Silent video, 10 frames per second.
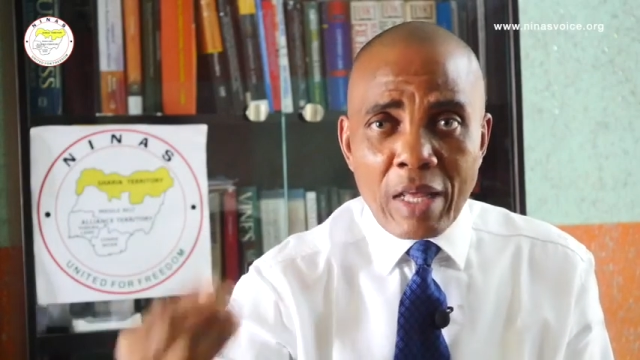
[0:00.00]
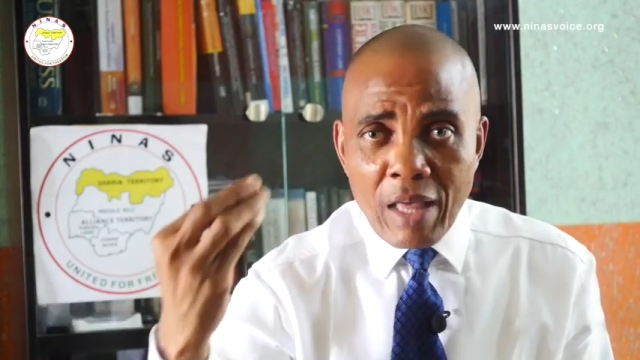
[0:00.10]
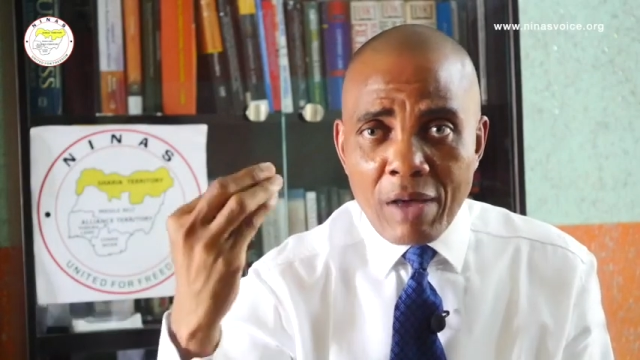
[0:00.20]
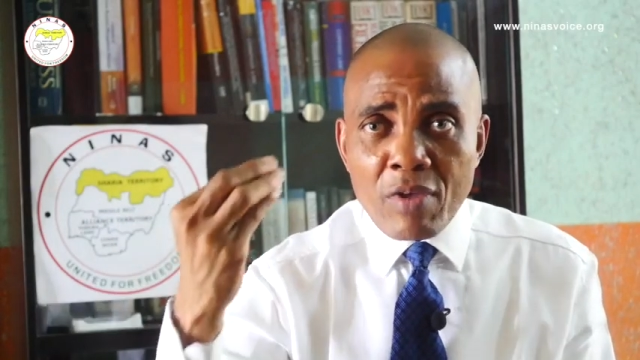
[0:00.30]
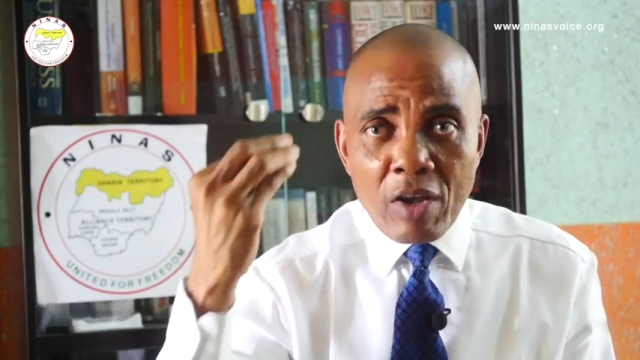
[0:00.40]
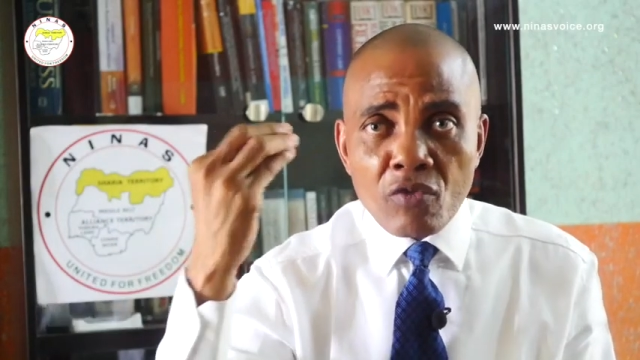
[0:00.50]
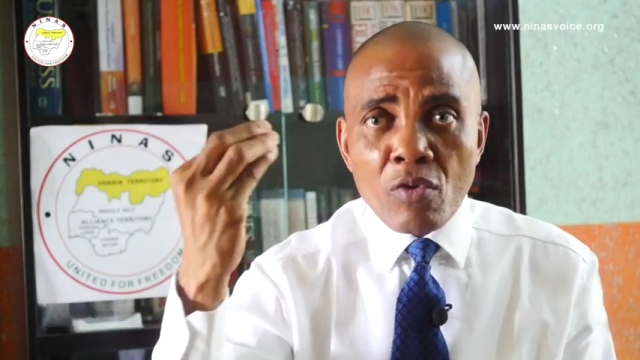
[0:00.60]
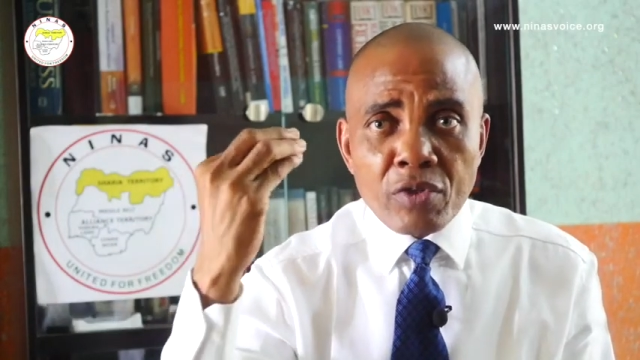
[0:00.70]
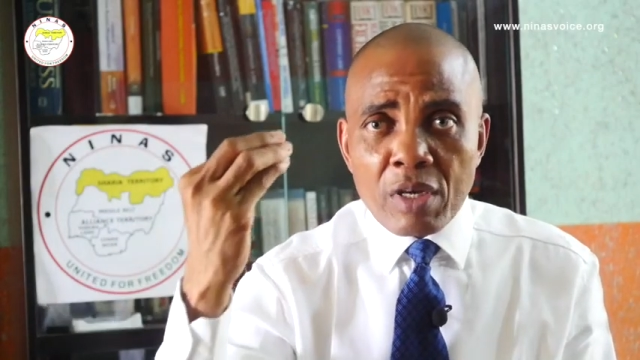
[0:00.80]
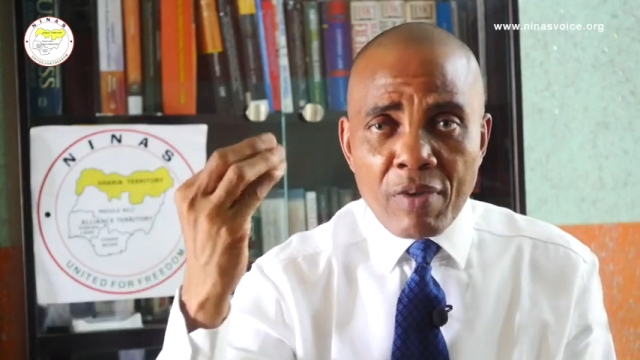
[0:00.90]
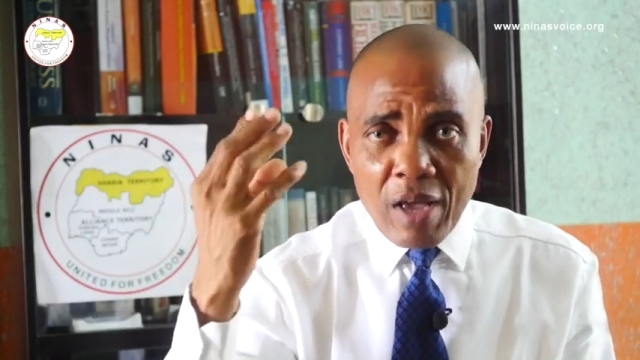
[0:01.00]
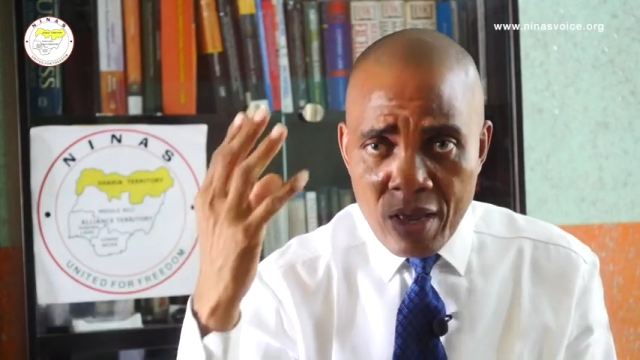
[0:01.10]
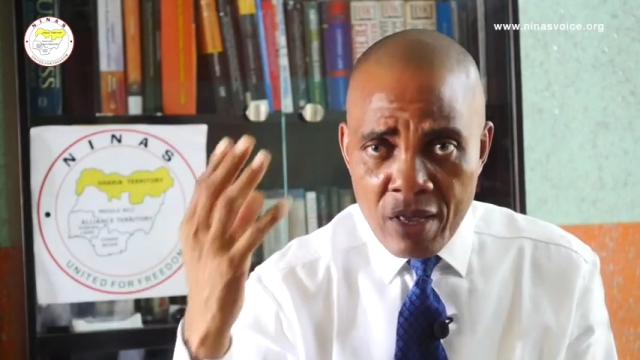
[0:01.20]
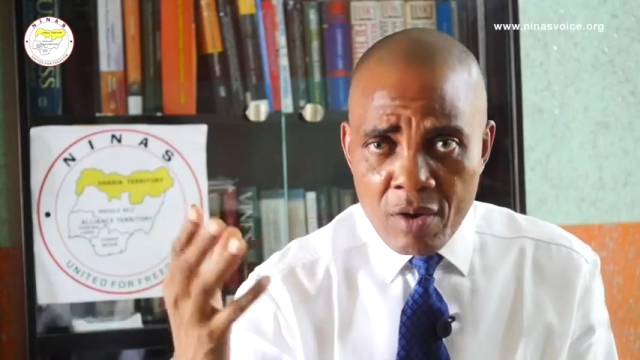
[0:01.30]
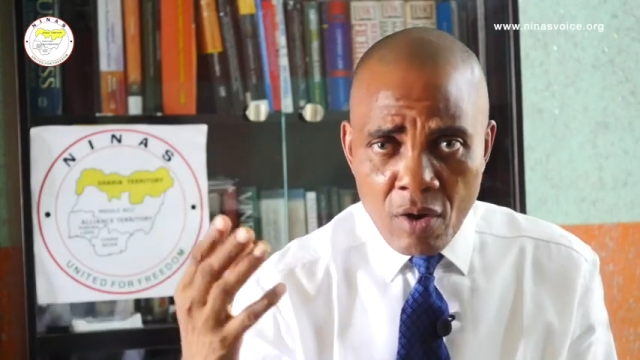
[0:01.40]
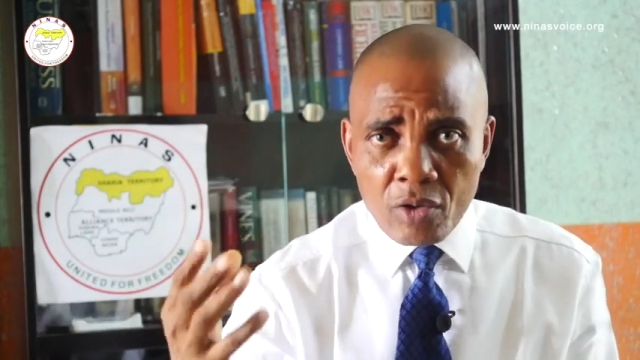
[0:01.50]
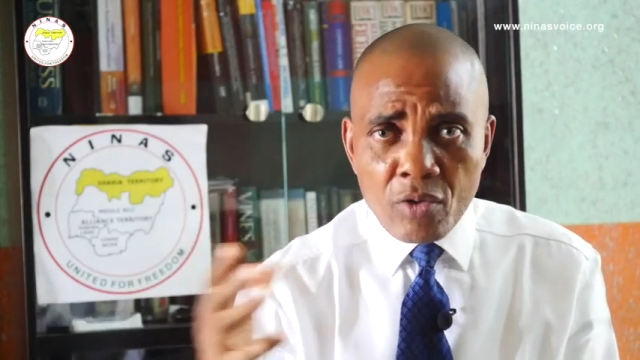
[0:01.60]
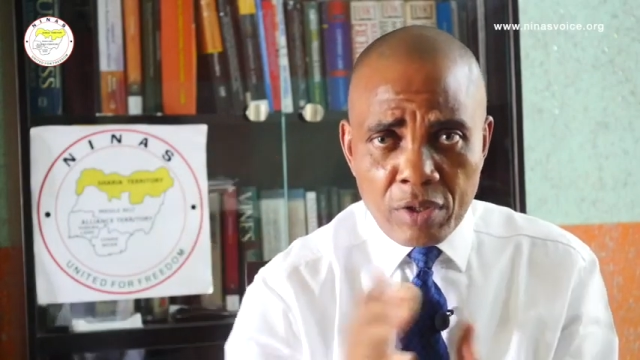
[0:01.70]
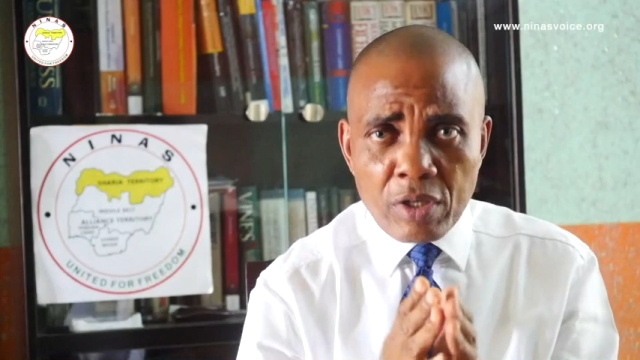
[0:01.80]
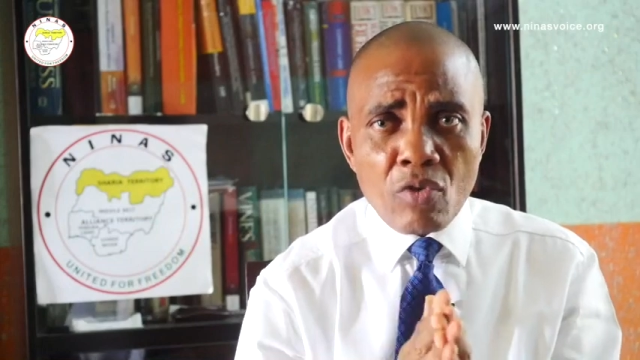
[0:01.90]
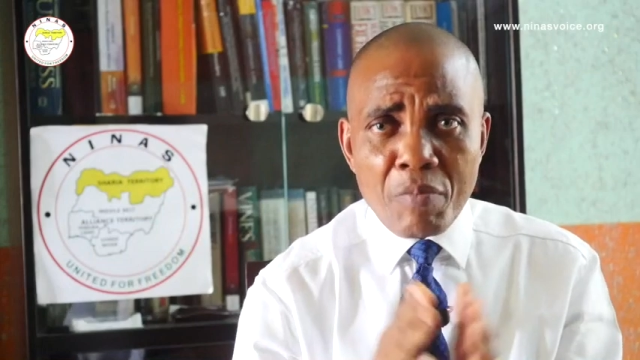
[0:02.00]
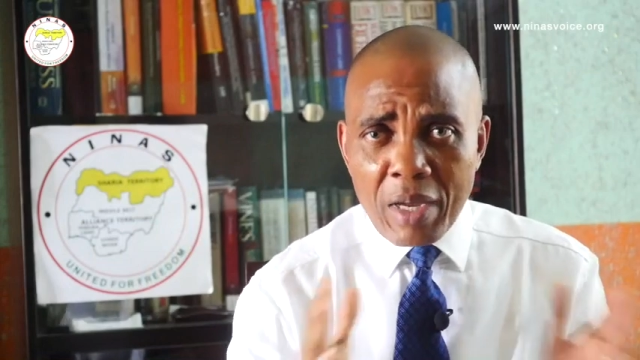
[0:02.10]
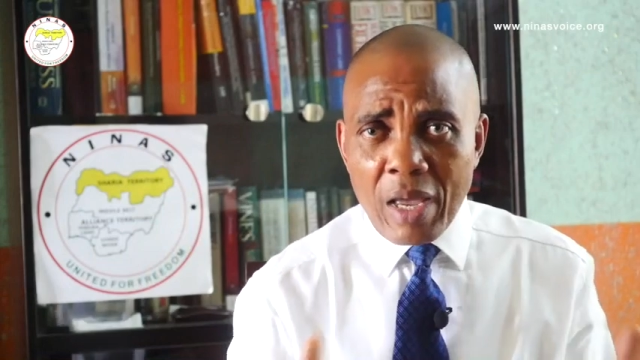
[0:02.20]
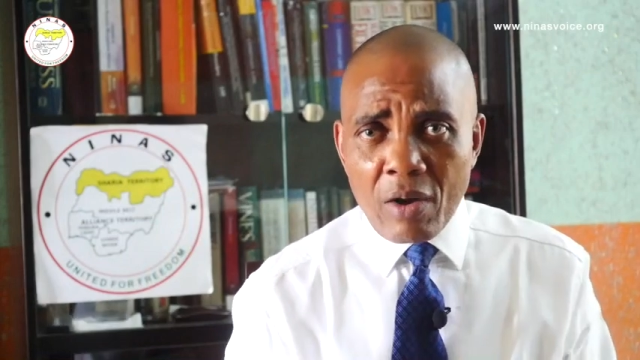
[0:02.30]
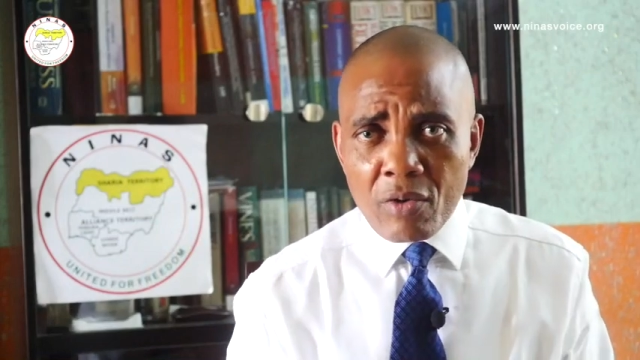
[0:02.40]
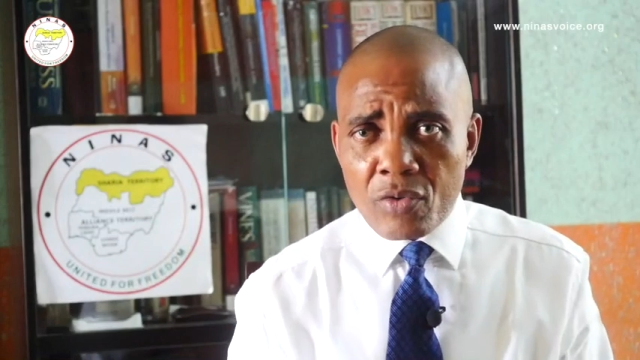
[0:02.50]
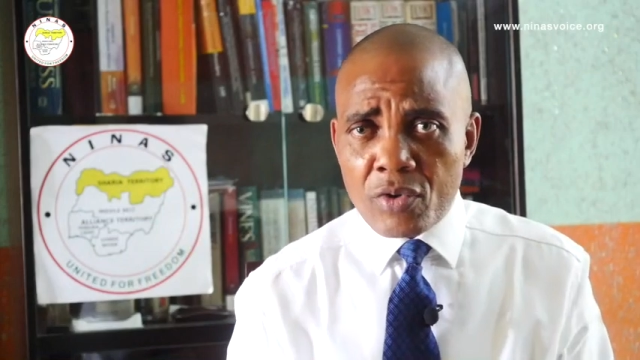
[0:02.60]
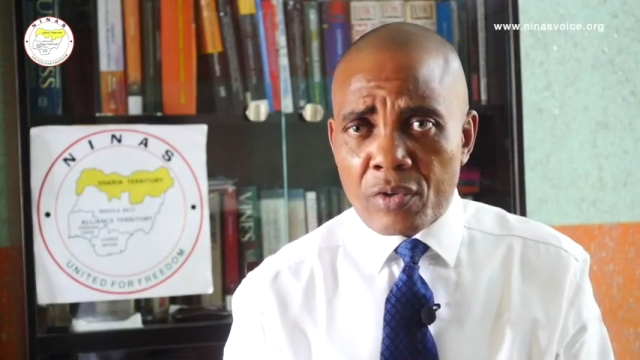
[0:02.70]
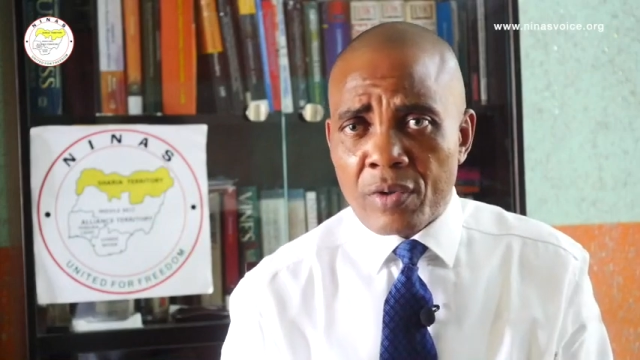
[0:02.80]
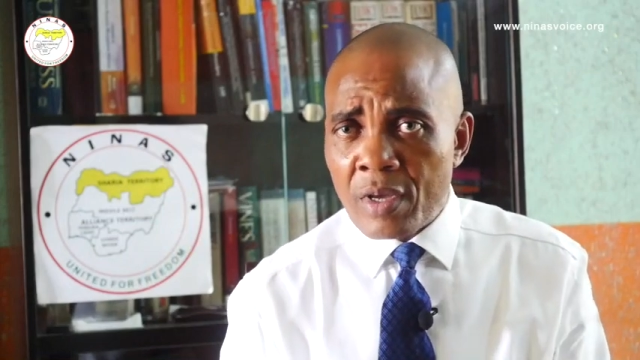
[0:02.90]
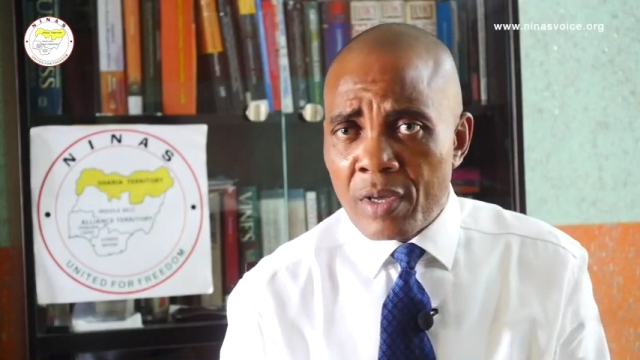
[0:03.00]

have the exclusive authority to make a Constitution.